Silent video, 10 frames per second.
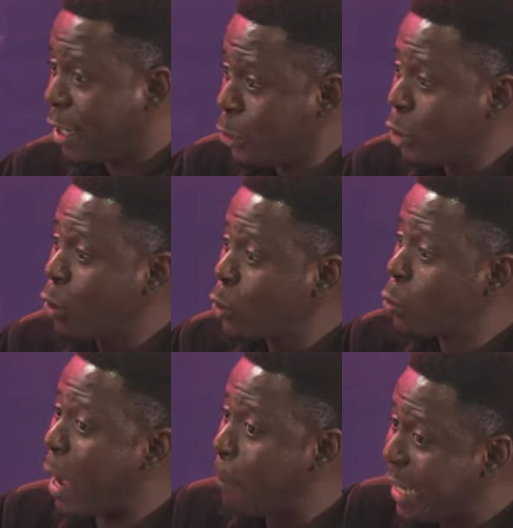You know, those
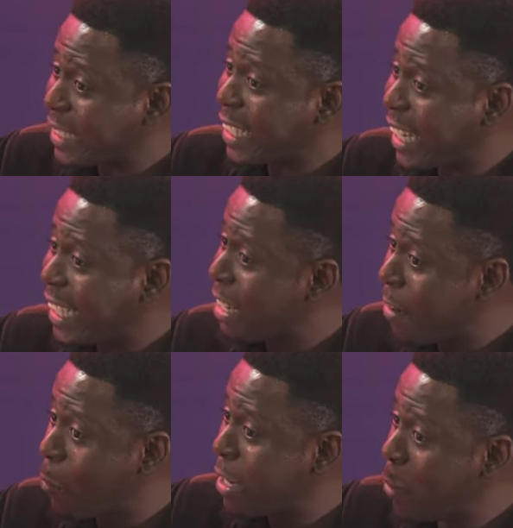who are best in class
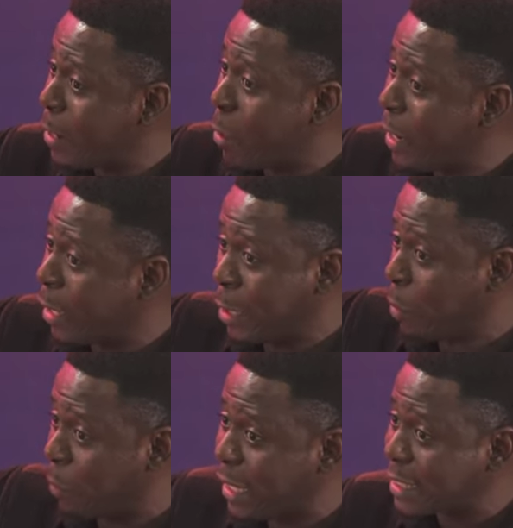never worry whether they
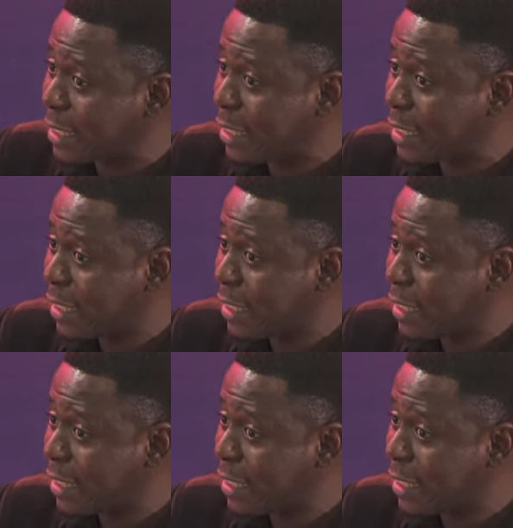will be best.